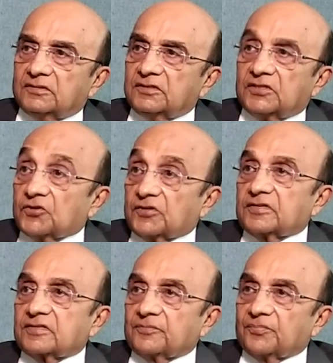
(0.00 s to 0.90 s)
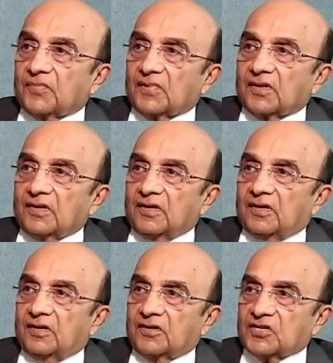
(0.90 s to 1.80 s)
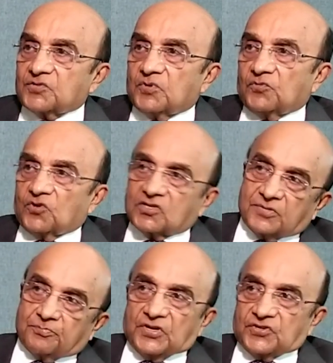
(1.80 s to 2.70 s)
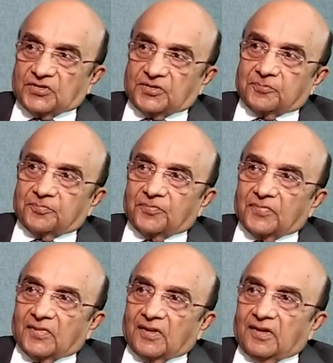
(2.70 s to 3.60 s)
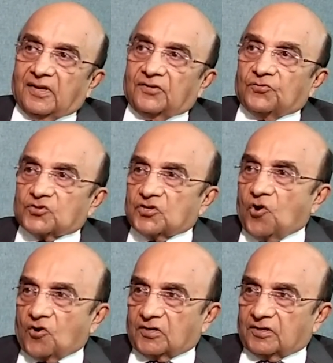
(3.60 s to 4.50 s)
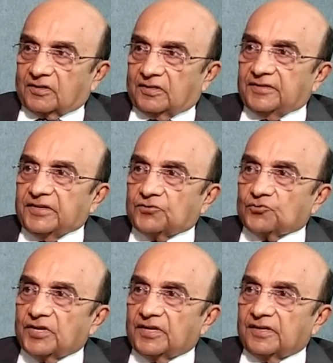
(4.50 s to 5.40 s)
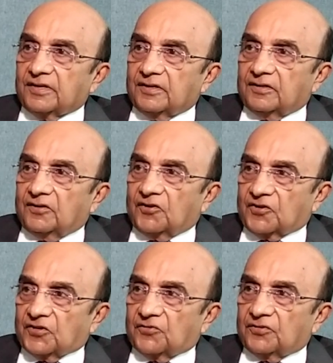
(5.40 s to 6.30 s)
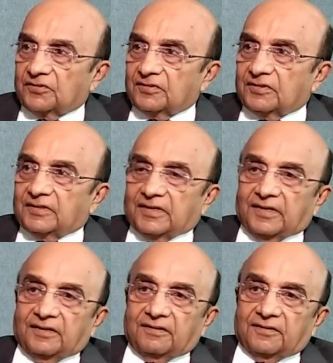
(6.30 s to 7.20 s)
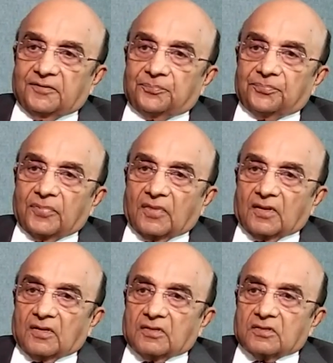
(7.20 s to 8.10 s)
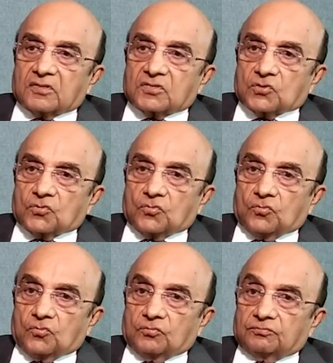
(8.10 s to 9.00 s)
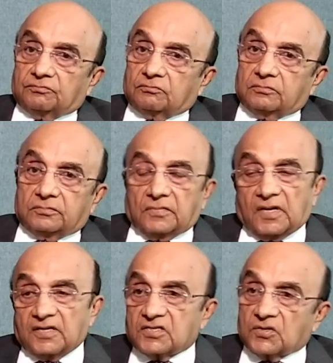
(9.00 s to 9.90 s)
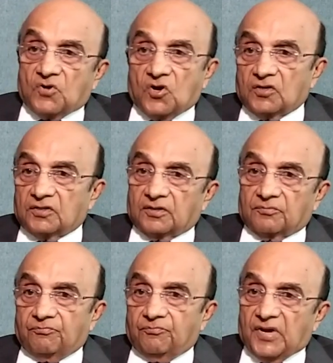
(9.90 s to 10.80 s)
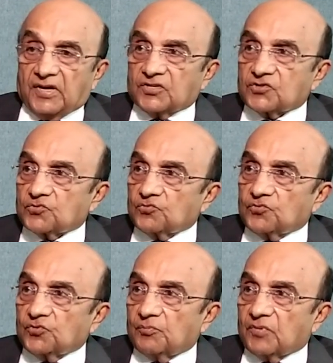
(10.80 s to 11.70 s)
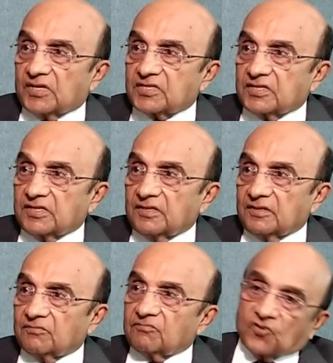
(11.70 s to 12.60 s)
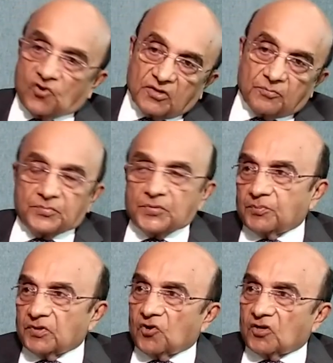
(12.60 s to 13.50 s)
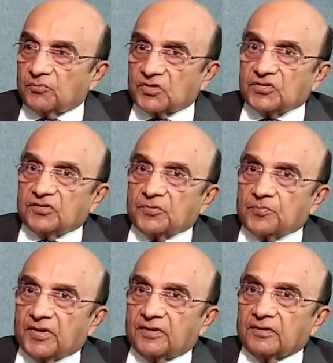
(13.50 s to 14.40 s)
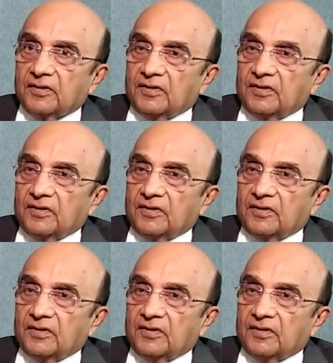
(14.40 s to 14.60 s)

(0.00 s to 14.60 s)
ignorant. Her husband was the patient, and he was a hawker, a day-to-day earner. And so I somehow managed to do a plasty, call the people, got the machine repaired,